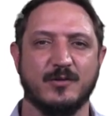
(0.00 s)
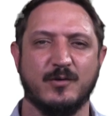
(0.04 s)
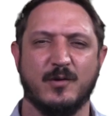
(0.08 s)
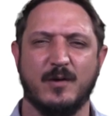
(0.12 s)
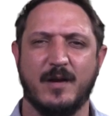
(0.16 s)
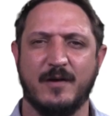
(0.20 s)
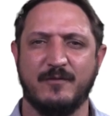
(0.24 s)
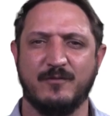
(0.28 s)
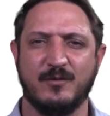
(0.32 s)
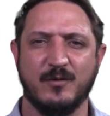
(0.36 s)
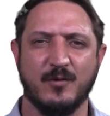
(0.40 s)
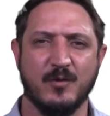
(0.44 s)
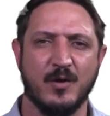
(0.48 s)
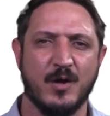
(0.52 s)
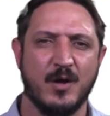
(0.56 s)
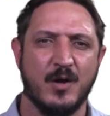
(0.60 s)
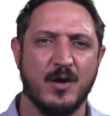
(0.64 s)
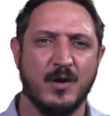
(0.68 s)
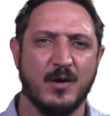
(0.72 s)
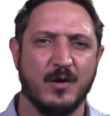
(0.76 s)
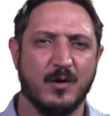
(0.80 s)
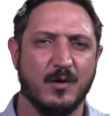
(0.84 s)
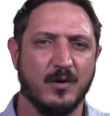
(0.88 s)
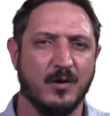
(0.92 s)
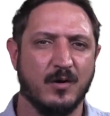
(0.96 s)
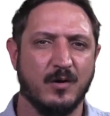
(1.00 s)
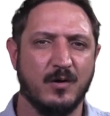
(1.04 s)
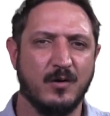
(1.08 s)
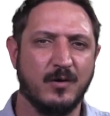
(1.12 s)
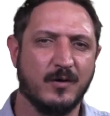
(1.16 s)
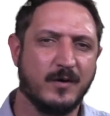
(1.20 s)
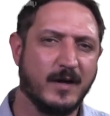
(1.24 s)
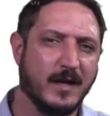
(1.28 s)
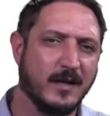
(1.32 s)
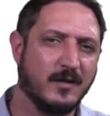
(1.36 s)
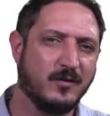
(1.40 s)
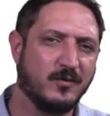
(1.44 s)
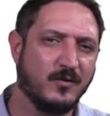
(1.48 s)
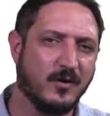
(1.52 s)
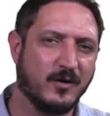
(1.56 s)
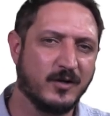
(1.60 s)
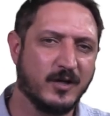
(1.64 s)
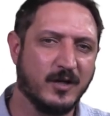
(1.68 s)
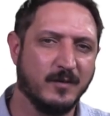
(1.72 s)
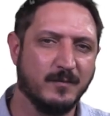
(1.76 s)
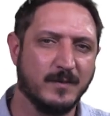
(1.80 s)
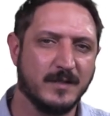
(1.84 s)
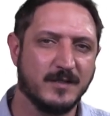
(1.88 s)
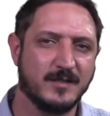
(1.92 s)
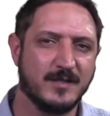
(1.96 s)
You'll have to look at
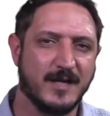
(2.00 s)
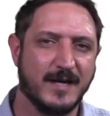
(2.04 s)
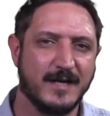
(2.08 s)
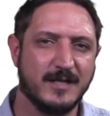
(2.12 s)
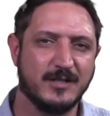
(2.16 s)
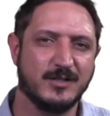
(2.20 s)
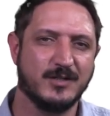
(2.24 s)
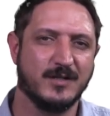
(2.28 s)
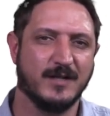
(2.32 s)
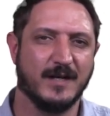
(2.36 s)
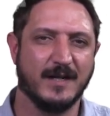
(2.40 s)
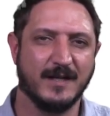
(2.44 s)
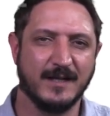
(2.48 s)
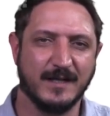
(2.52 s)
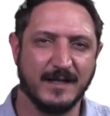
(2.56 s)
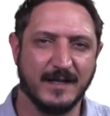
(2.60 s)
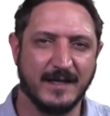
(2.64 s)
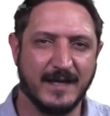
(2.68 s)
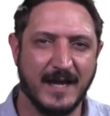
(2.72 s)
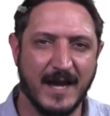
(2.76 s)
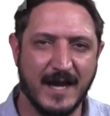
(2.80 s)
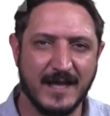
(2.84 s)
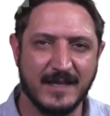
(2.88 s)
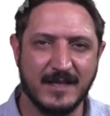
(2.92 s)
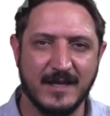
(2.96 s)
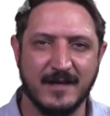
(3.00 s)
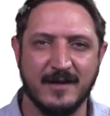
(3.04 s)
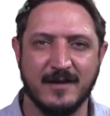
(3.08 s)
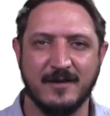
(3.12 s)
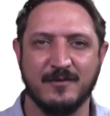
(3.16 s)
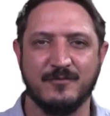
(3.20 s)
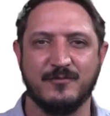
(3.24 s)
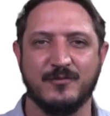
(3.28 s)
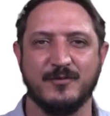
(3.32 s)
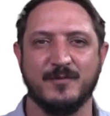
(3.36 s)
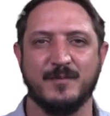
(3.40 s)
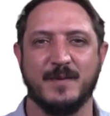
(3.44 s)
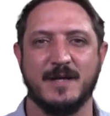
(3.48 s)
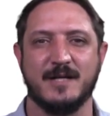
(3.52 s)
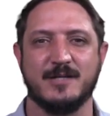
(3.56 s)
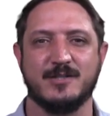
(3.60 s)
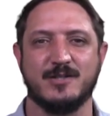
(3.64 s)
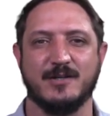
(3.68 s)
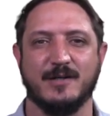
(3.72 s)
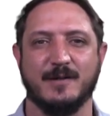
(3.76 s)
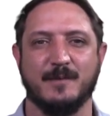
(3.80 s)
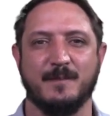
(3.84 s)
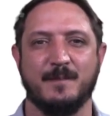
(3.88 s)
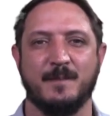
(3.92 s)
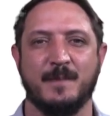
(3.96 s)
documentation and gather
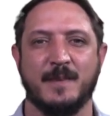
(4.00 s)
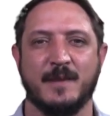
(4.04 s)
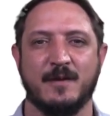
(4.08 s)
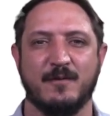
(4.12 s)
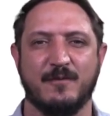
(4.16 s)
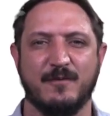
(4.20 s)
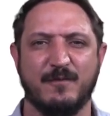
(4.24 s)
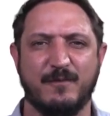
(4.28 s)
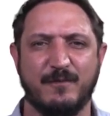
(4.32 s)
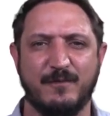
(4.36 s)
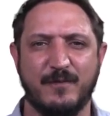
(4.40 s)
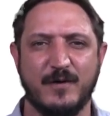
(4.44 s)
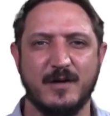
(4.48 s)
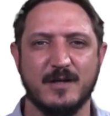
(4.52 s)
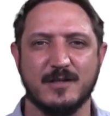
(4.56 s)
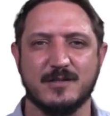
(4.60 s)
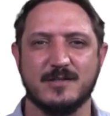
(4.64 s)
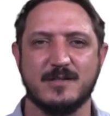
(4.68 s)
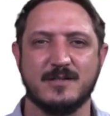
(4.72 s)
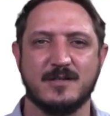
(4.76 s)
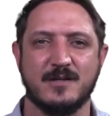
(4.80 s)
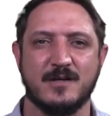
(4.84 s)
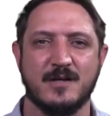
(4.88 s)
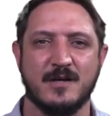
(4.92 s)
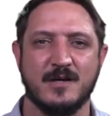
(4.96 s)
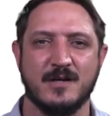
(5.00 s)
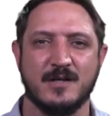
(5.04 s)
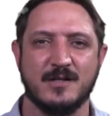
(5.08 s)
information first